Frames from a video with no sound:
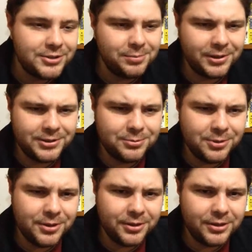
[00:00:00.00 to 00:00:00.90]
She plays
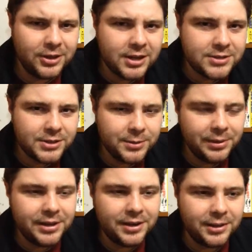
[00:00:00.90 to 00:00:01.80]
one of the kids at the
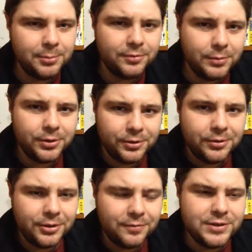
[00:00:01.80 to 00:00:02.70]
beginning of the movie where
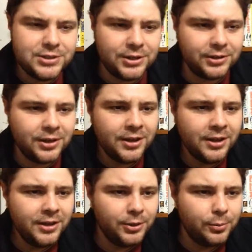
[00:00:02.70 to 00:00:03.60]
they're visiting
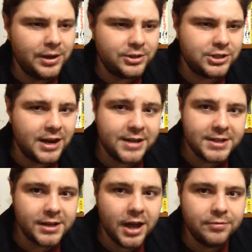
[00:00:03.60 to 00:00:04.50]
the witch. And it has
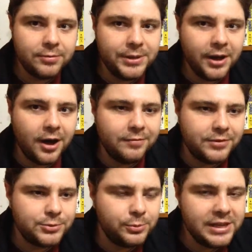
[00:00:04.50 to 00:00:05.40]
that guy from The
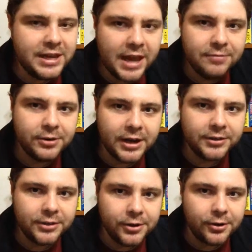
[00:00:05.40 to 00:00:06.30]
Office. Will he ever
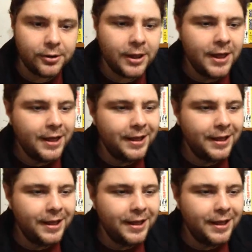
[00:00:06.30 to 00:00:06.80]
get the girl?